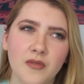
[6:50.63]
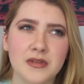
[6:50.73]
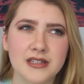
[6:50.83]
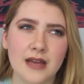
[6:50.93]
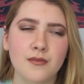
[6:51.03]
it
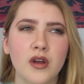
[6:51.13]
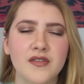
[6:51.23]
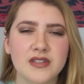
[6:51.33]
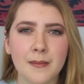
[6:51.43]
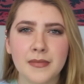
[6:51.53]
from a
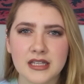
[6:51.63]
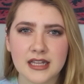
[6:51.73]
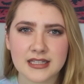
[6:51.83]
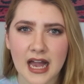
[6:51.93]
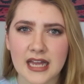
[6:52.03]
standpoint of somebody
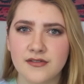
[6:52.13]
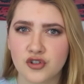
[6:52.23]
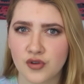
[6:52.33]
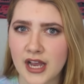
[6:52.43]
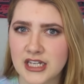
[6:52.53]
that's kind
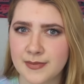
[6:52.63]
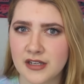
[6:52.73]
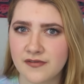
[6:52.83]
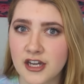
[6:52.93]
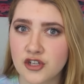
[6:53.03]
of trying to
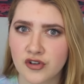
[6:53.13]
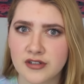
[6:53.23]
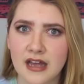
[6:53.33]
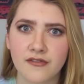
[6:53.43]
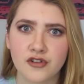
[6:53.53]
be
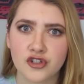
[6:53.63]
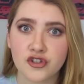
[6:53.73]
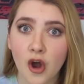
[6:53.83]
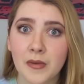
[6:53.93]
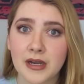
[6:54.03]
adventurous after
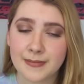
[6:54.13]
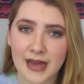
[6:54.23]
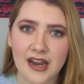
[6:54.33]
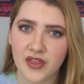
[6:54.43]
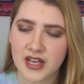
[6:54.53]
so many
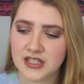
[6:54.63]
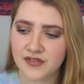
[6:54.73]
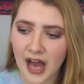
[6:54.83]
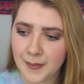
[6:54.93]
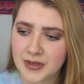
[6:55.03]
bad things
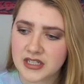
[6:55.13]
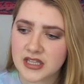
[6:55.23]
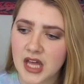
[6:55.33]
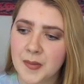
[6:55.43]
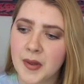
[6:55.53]
have happened
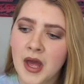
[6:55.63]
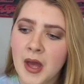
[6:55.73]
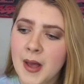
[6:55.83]
to them,